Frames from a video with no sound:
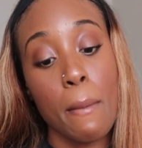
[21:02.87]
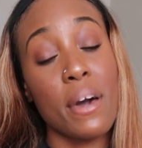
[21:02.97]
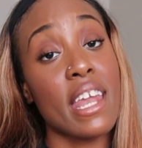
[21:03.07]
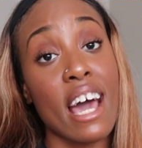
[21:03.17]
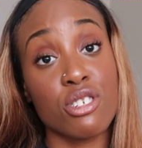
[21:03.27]

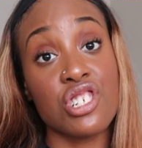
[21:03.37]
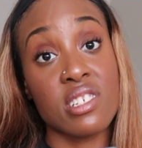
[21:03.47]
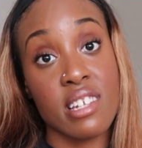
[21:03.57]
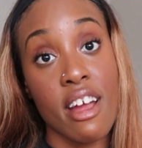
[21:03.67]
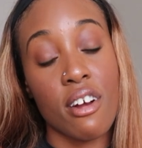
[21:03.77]
but now
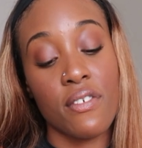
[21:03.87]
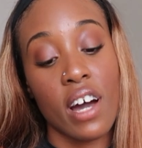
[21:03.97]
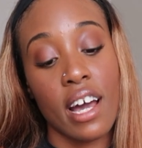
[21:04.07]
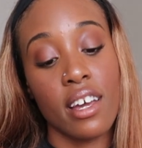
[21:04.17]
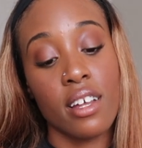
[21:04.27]
she's
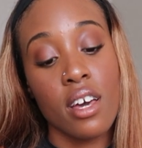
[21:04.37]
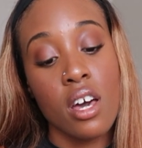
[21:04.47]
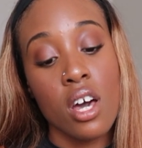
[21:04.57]
terrified.